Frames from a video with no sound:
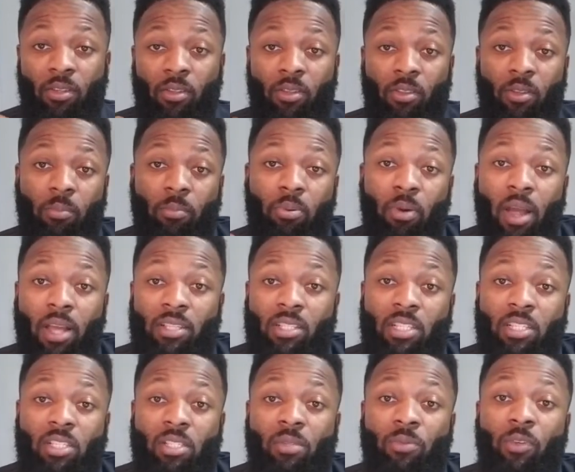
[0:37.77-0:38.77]
The
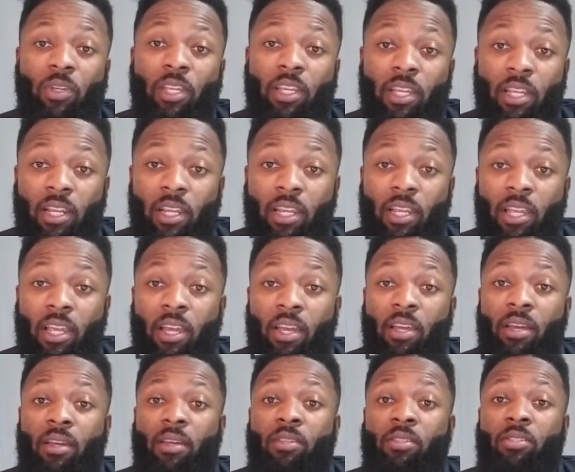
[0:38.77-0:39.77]
process of getting
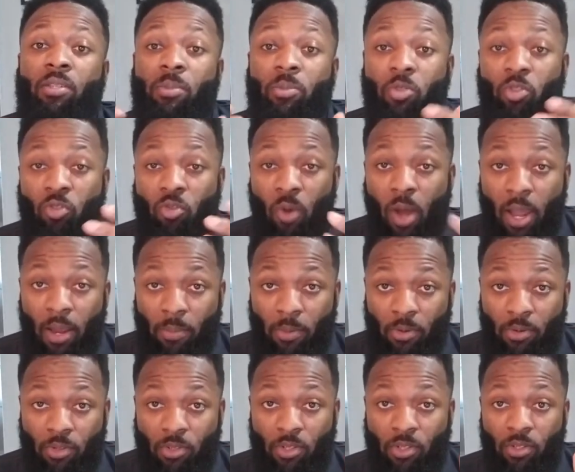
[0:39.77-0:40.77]

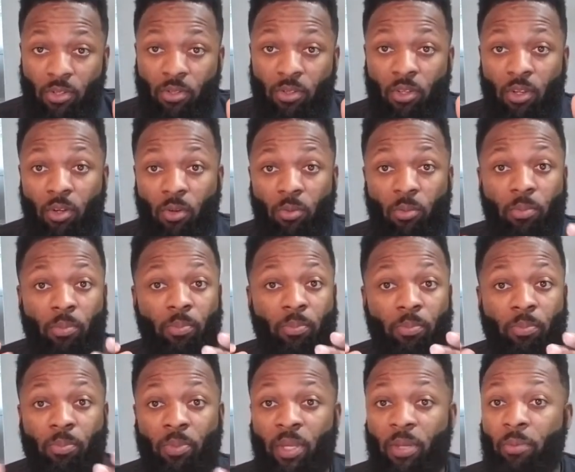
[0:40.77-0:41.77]
subscribers,
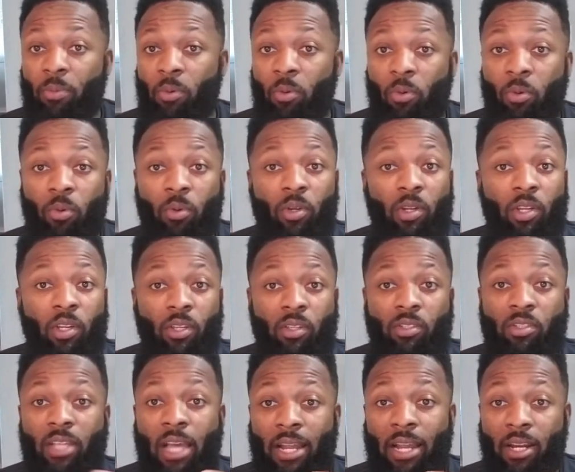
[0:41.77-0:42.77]
people
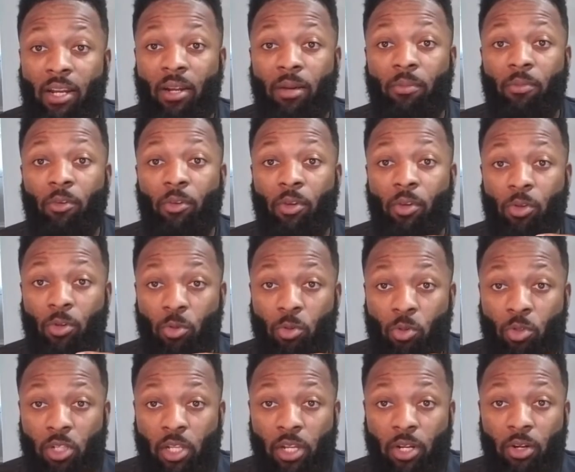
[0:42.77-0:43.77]
signing up for your
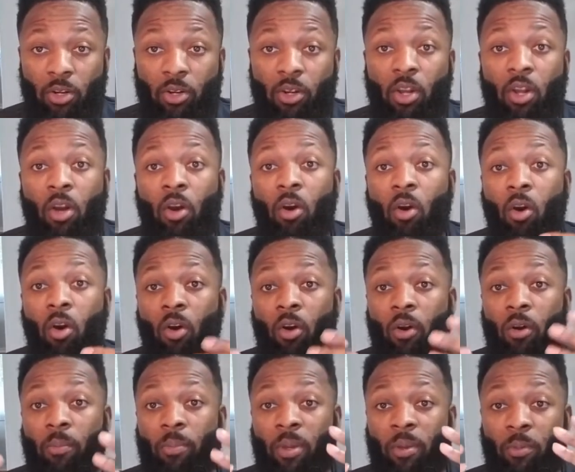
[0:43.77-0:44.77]
newsletter
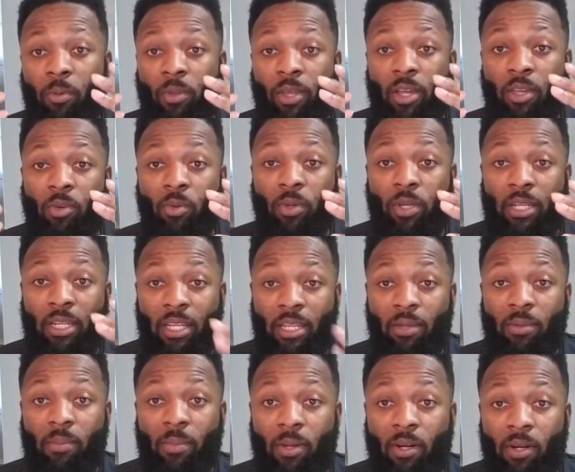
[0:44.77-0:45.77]
or people that you can
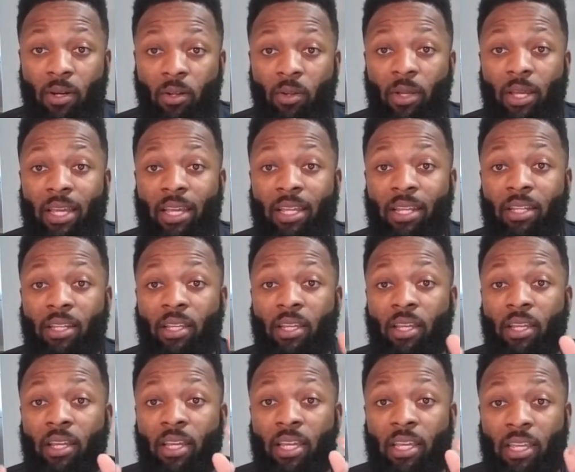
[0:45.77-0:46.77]
email and
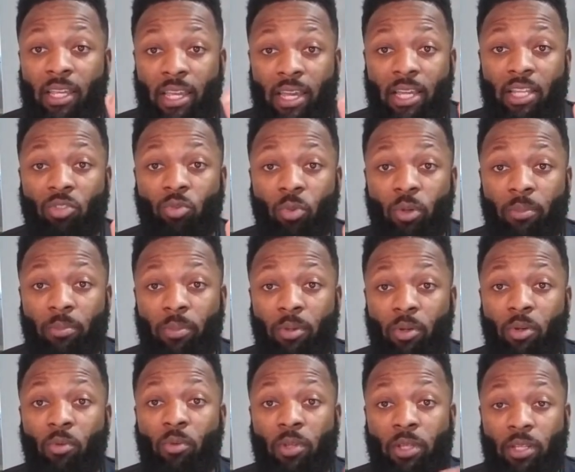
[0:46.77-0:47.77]
engage with and
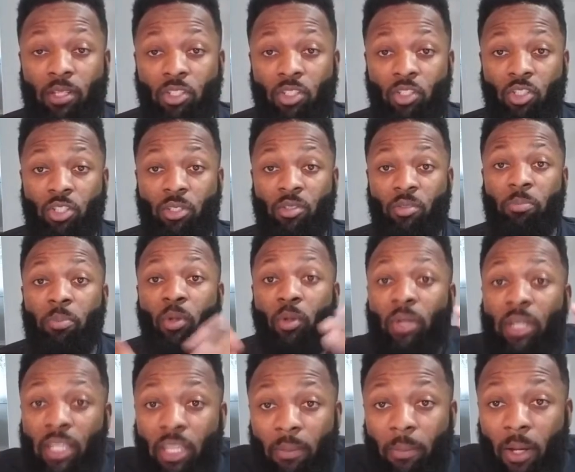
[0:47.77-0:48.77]
build relationships, build
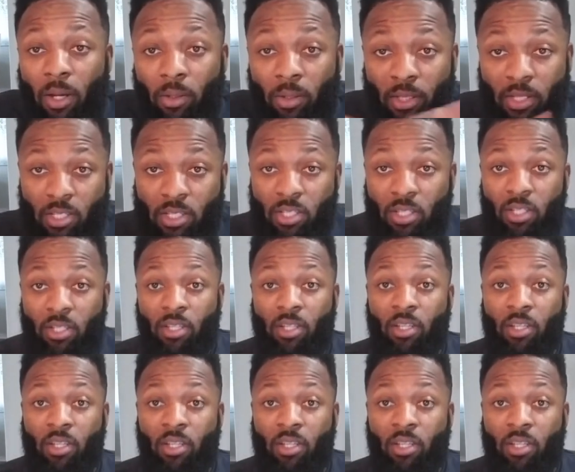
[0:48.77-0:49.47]
an email list.